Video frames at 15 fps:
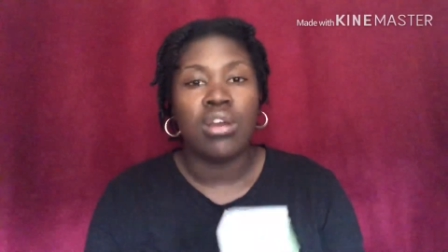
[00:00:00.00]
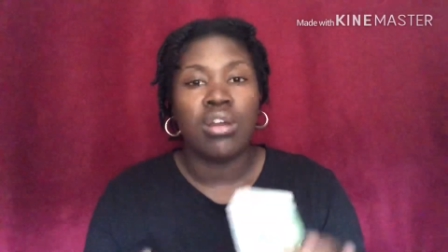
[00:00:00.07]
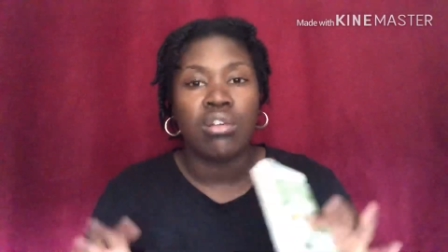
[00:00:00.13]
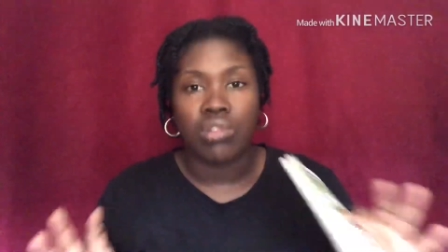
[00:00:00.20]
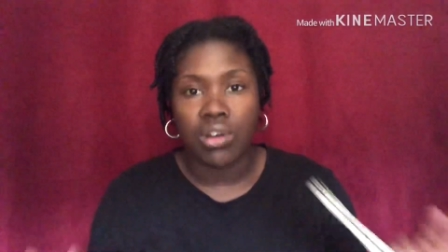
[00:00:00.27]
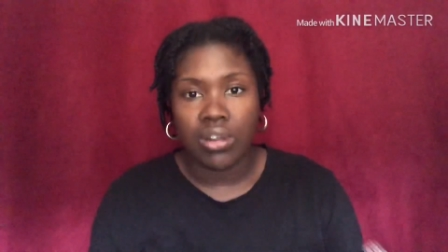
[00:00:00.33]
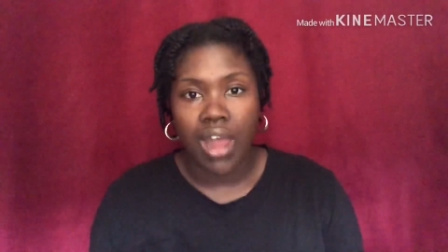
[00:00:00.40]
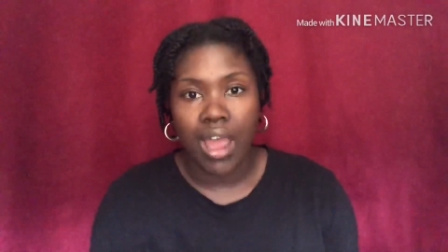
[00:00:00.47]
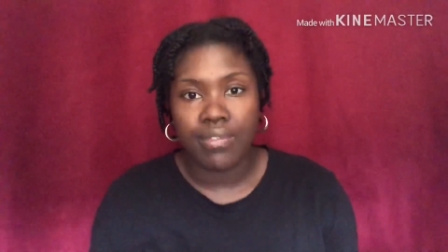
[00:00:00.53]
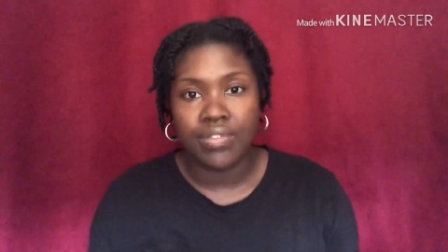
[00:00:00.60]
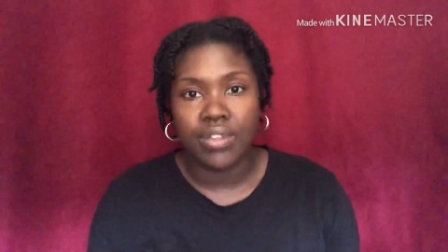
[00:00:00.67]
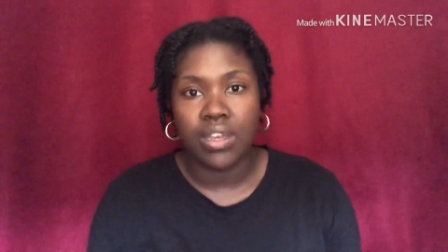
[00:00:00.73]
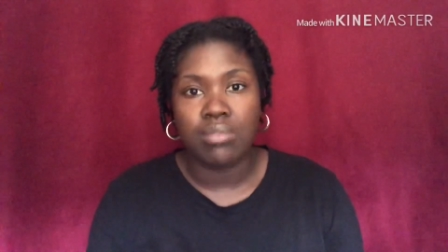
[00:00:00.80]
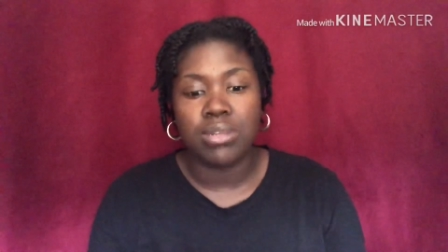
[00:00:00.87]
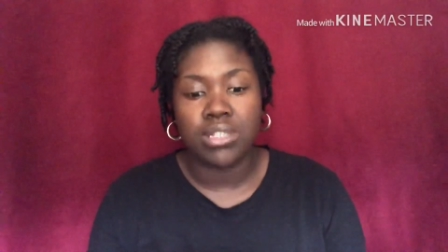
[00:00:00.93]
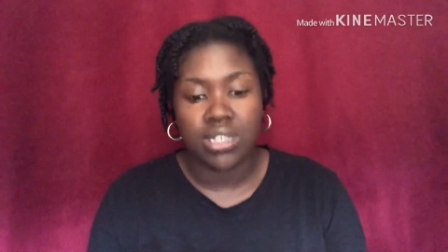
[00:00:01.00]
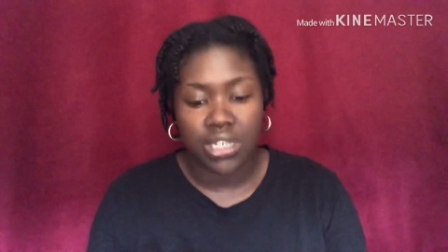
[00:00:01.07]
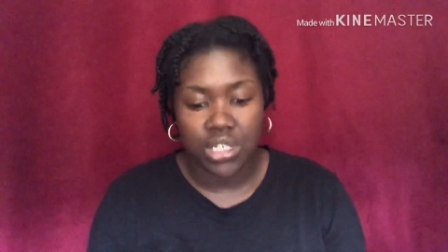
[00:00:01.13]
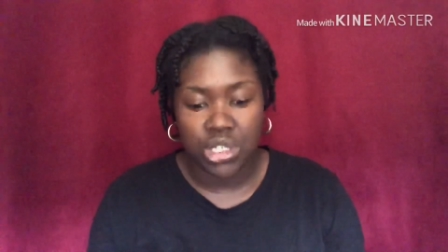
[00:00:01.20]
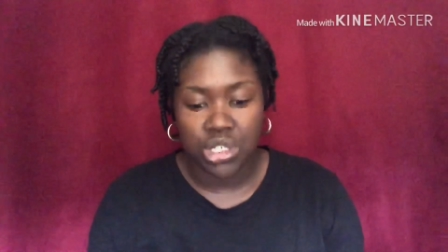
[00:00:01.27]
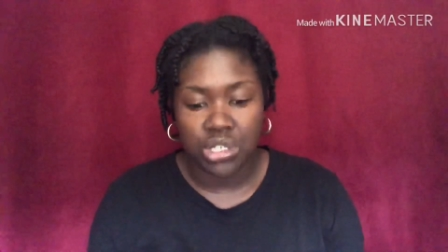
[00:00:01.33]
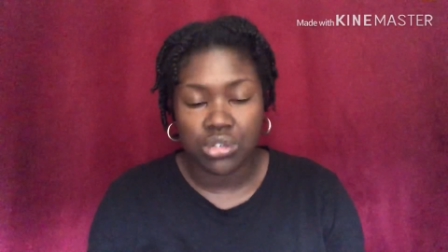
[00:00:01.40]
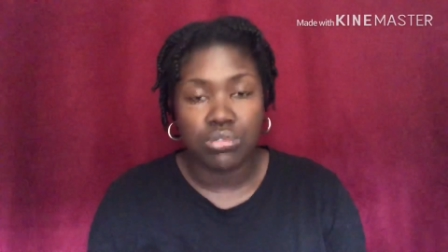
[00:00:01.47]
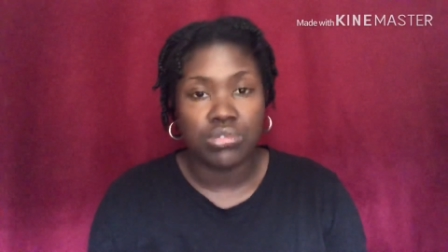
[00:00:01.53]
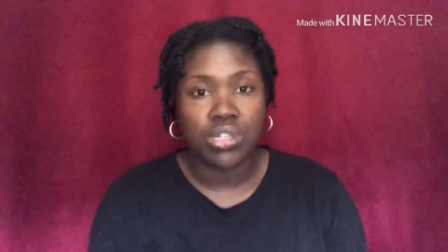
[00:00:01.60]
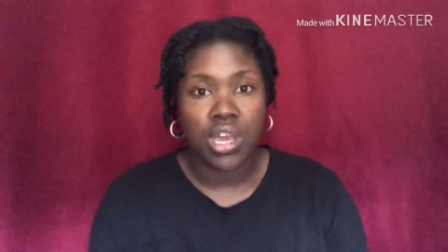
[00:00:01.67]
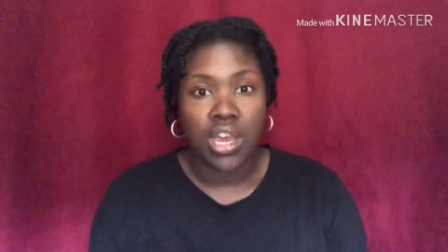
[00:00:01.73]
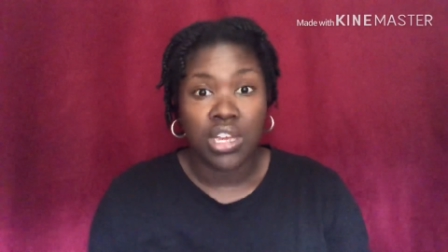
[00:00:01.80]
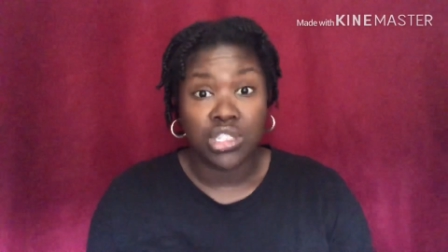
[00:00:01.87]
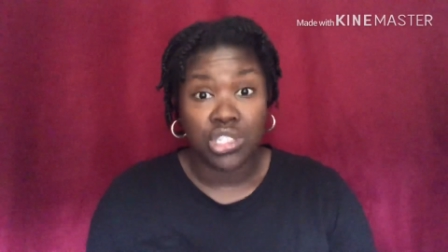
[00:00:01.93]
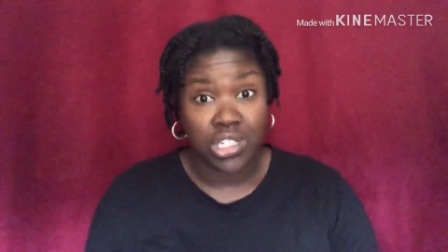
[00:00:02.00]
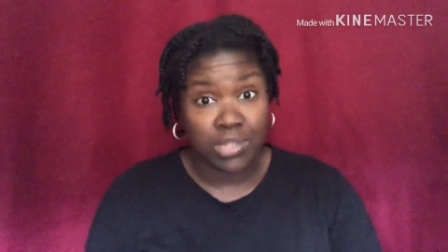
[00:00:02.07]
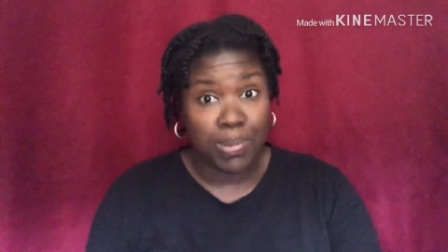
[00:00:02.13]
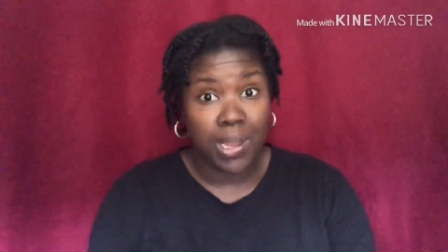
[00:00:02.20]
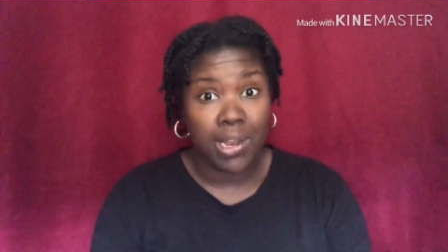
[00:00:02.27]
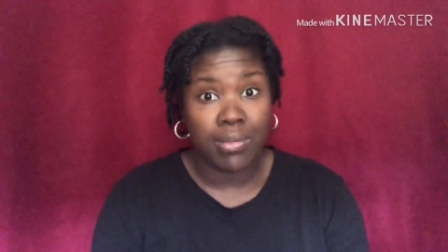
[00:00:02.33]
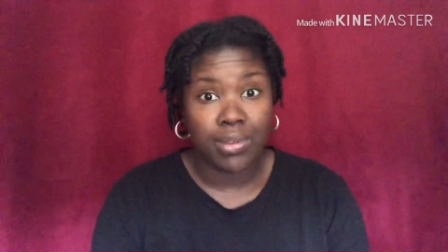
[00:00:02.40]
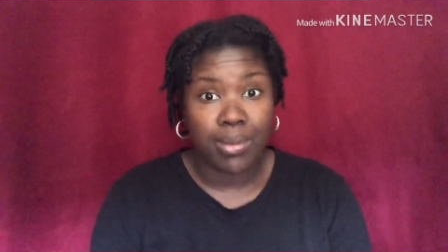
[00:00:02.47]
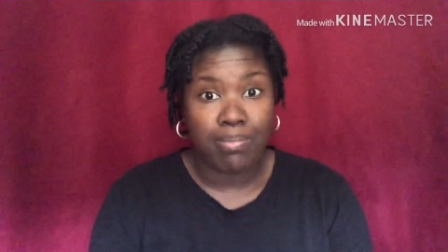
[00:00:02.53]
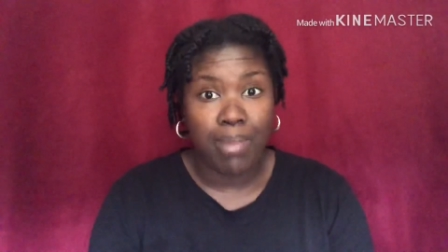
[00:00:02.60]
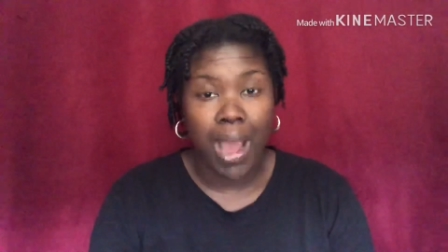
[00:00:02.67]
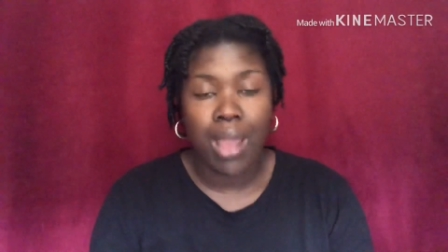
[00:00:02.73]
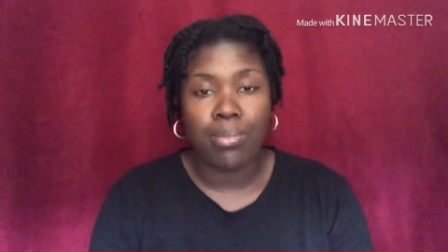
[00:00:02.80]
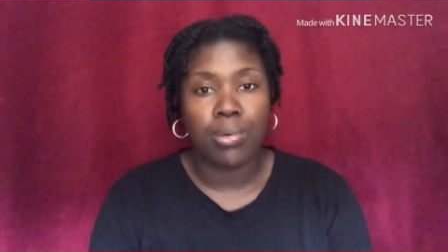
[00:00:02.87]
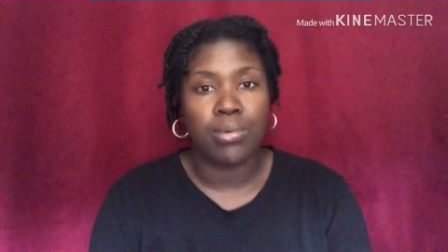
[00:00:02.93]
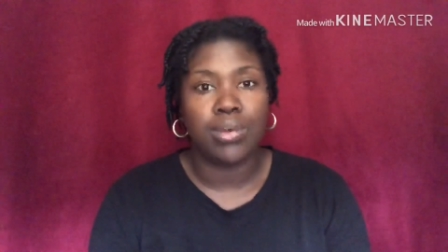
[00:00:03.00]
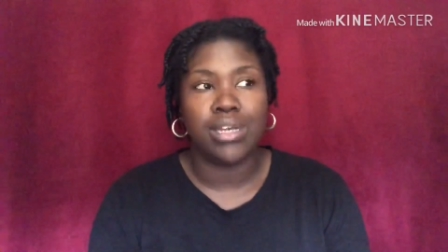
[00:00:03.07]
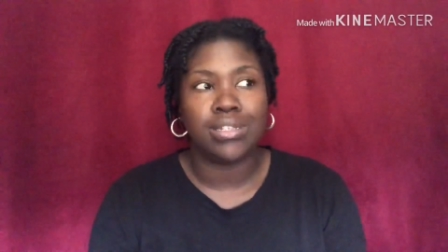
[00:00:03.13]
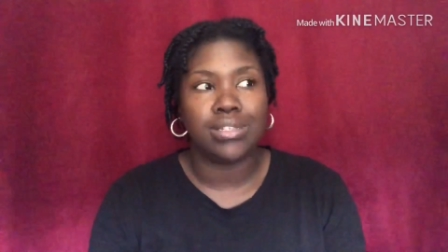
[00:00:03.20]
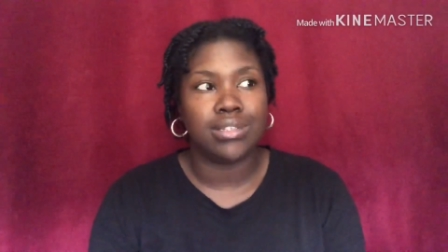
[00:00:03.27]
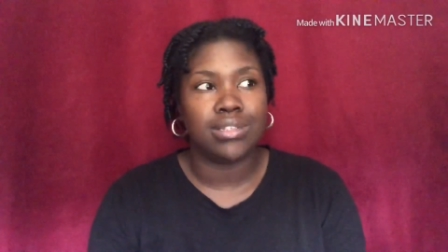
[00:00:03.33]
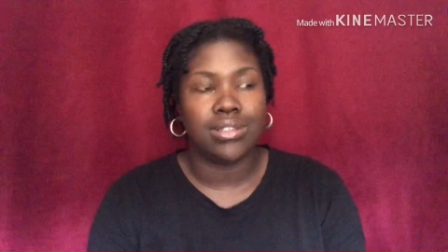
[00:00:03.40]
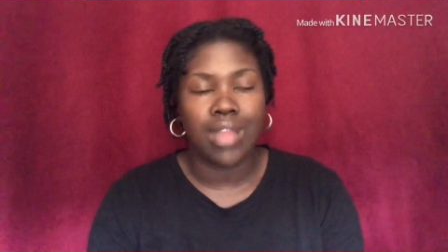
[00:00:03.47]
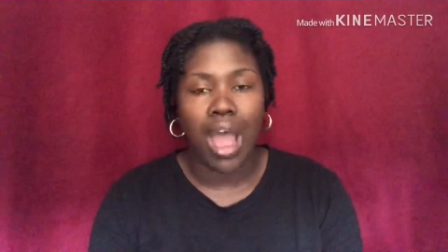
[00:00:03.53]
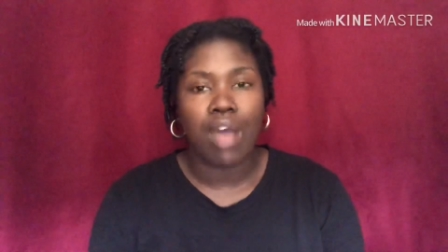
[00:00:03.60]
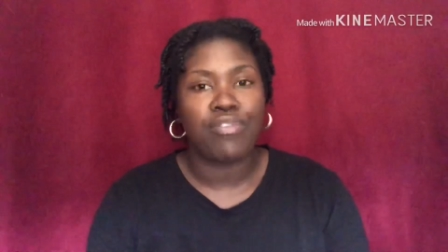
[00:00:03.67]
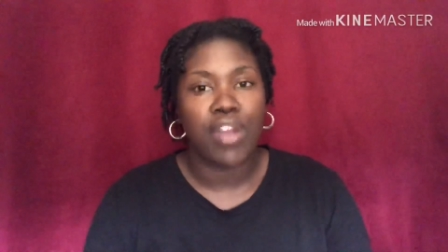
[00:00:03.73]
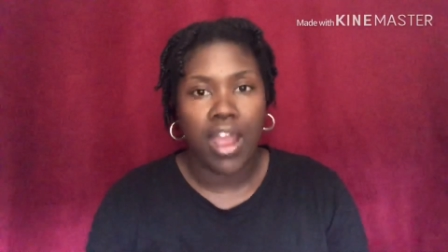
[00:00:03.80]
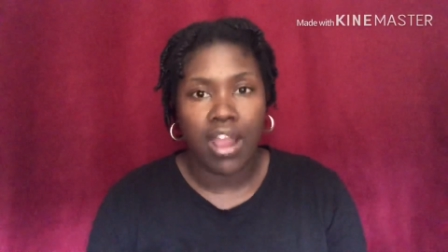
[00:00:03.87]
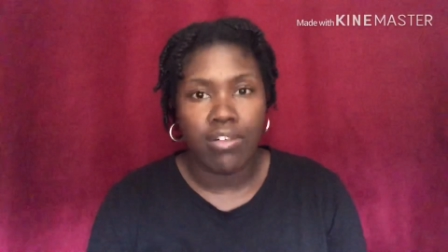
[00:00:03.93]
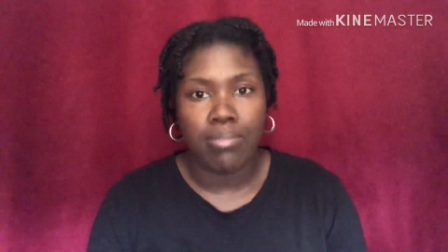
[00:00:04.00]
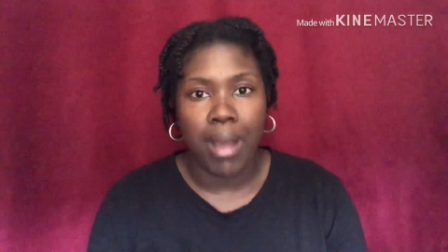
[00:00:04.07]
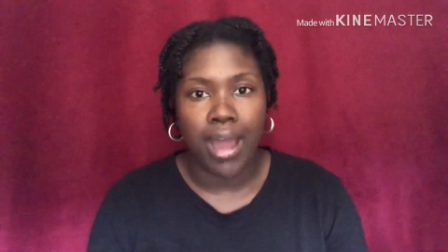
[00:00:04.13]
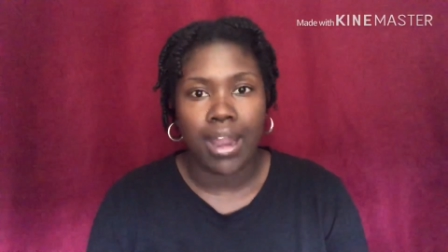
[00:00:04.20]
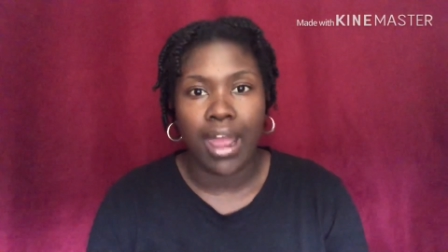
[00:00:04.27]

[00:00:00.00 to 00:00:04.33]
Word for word: real life demons and issues, just picking up your Bible is not for everybody.